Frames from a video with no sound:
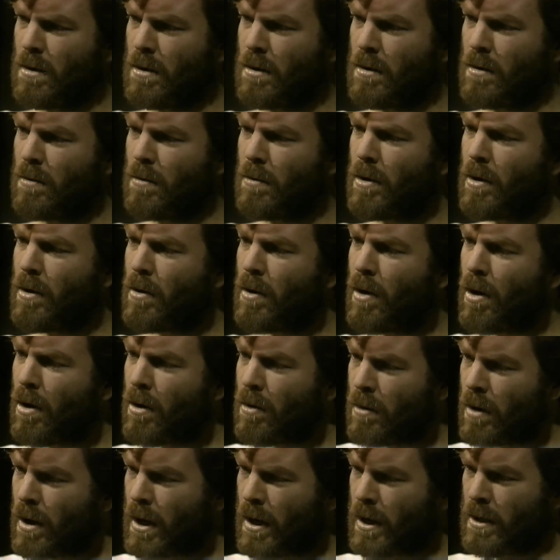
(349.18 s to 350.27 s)
Please. You're all
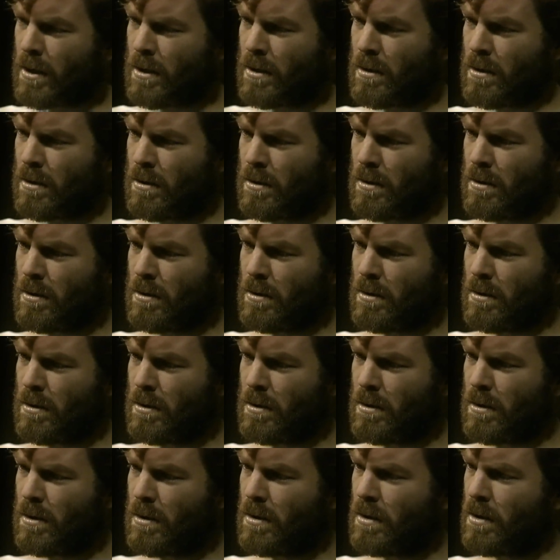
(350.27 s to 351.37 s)
right.
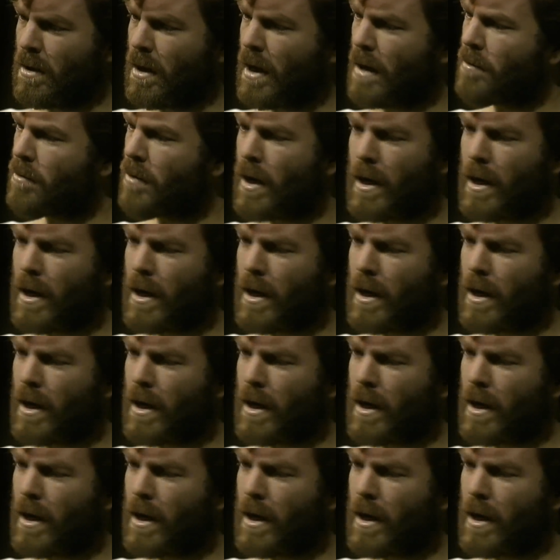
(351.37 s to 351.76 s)
I'm